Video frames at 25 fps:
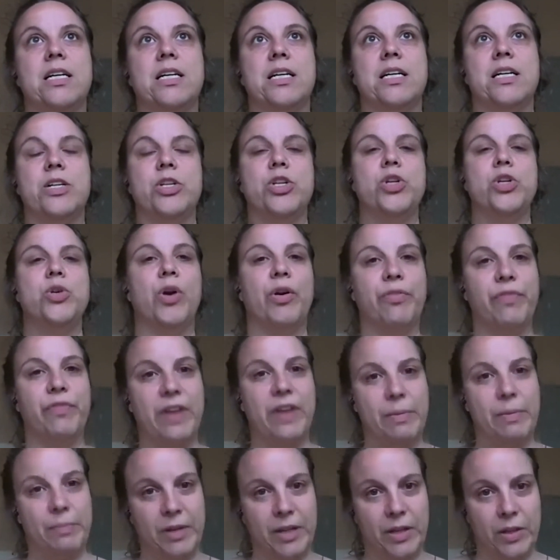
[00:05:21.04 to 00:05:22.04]
knew her
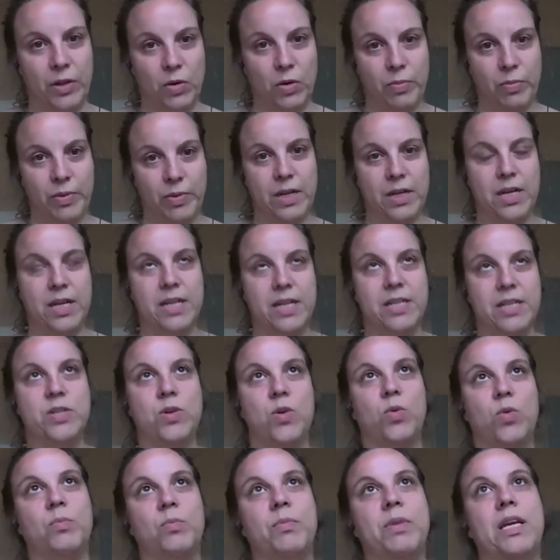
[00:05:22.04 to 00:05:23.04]
family a little bit and
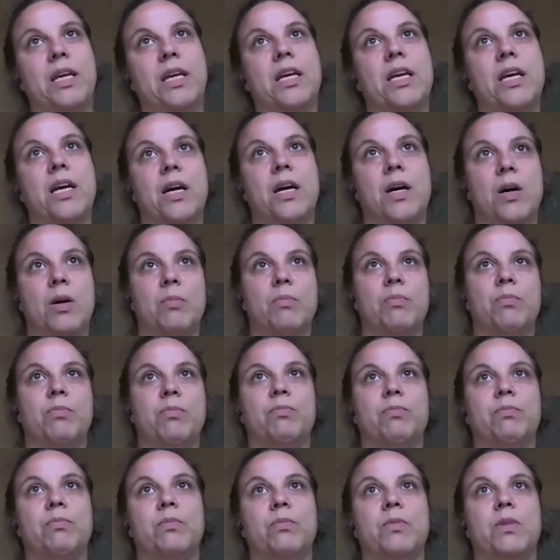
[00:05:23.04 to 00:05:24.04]
told me
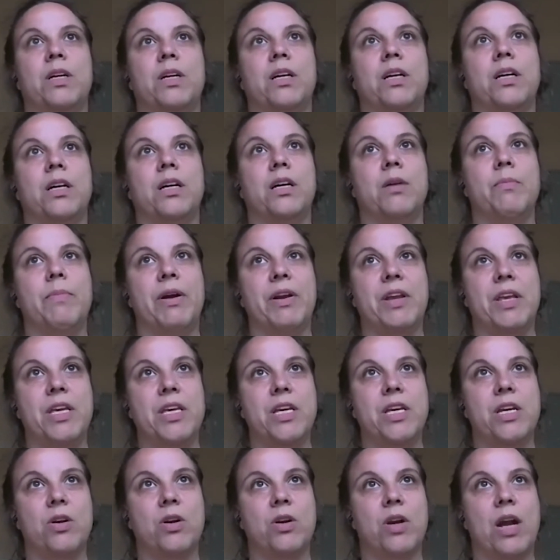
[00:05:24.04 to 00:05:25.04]
about a
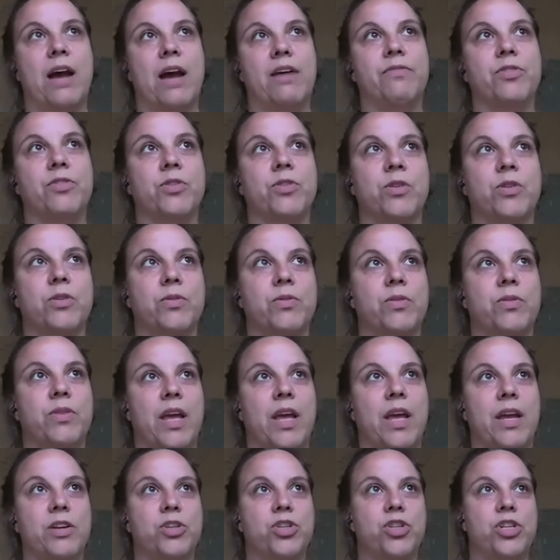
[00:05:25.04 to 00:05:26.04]
year after
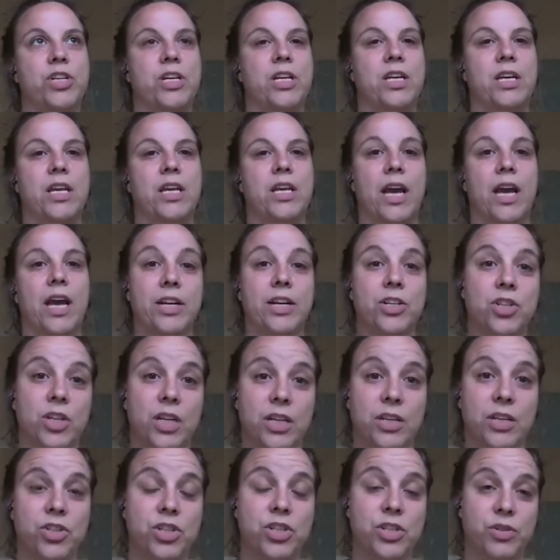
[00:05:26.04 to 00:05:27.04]
that she
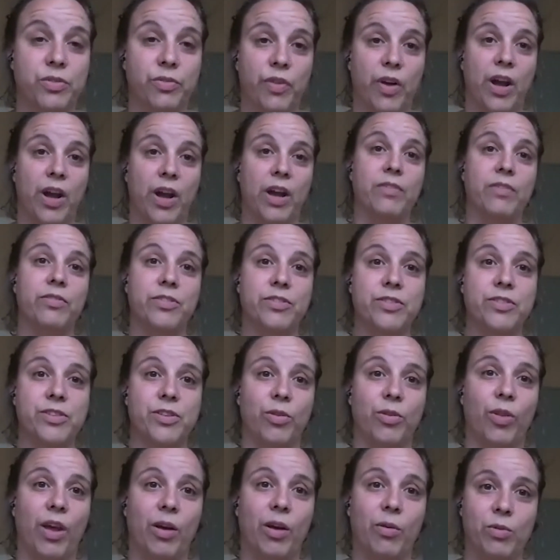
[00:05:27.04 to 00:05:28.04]
survived.
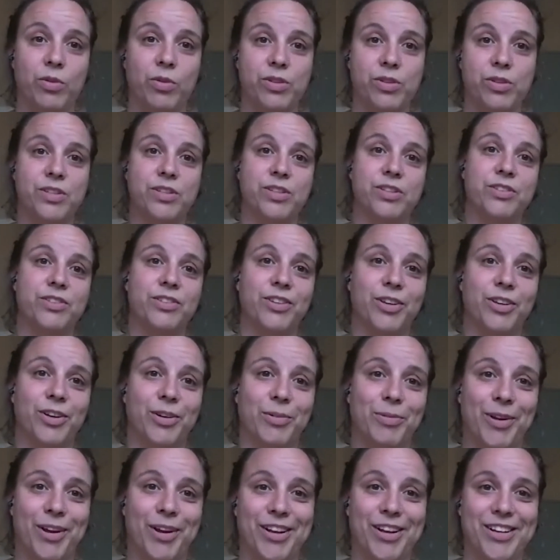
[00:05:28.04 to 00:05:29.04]
So that was
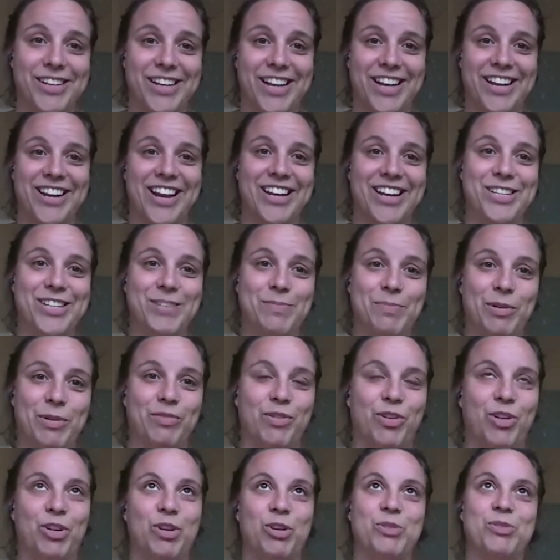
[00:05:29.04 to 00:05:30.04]
a nice bit of
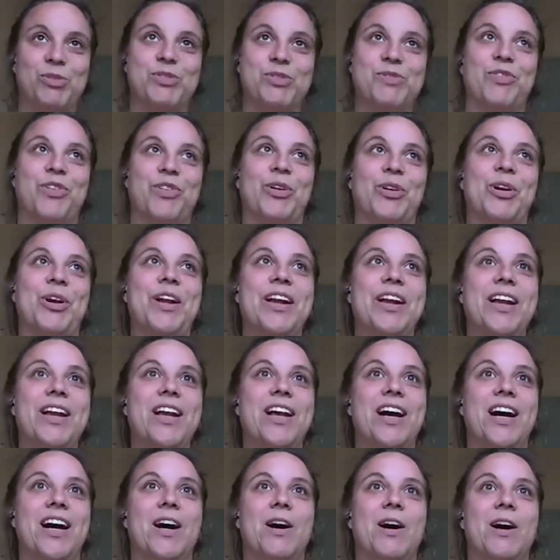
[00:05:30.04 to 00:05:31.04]
good news for
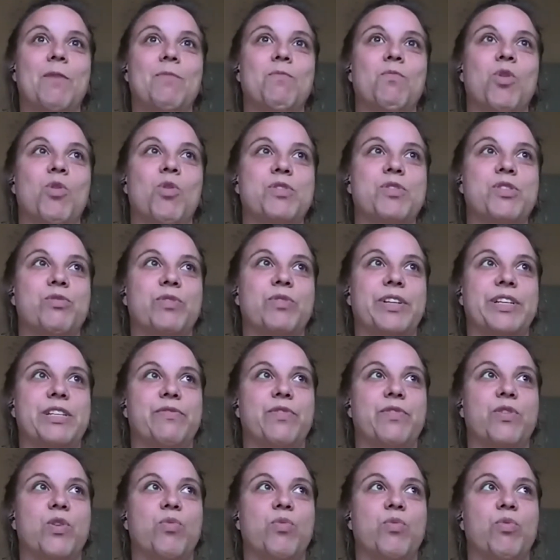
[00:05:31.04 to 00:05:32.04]
what was a really
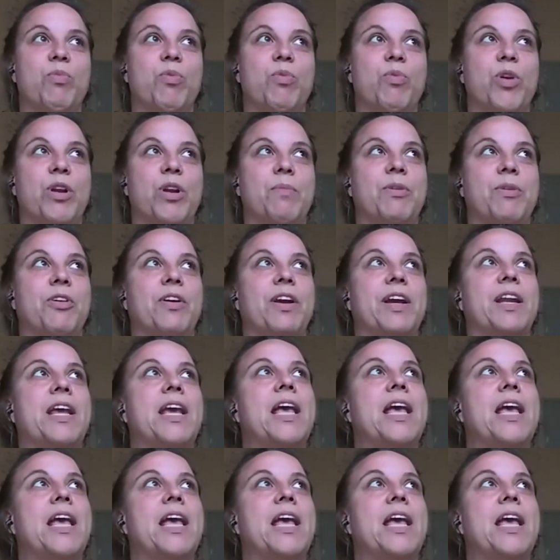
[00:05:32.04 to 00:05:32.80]
difficult reporting period.